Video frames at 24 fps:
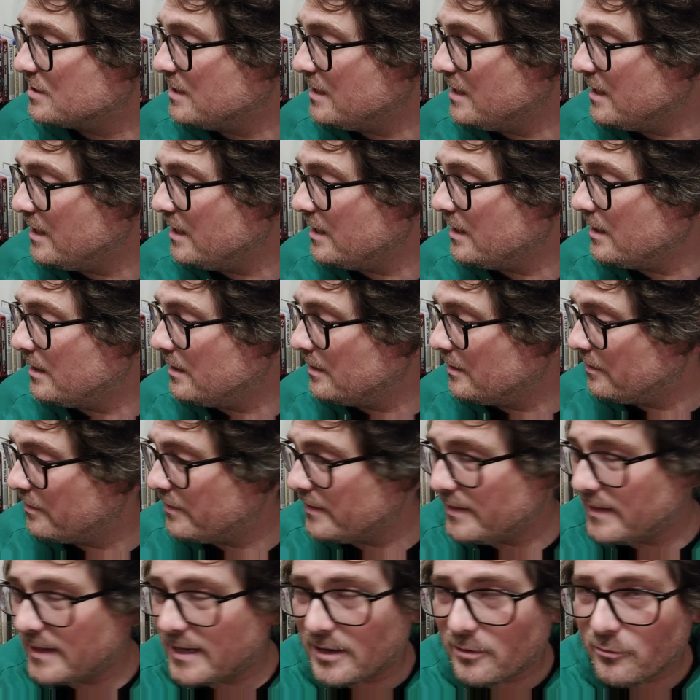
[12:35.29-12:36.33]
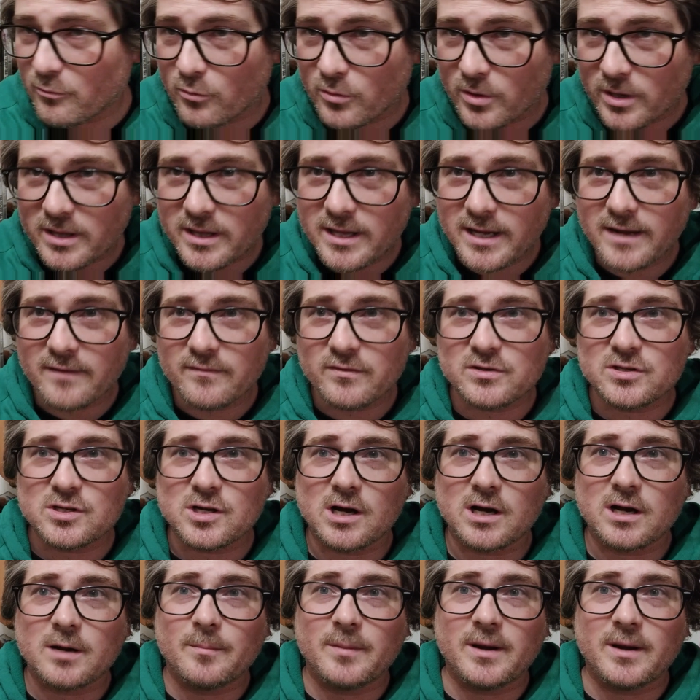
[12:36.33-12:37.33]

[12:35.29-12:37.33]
The thing that I really have to talk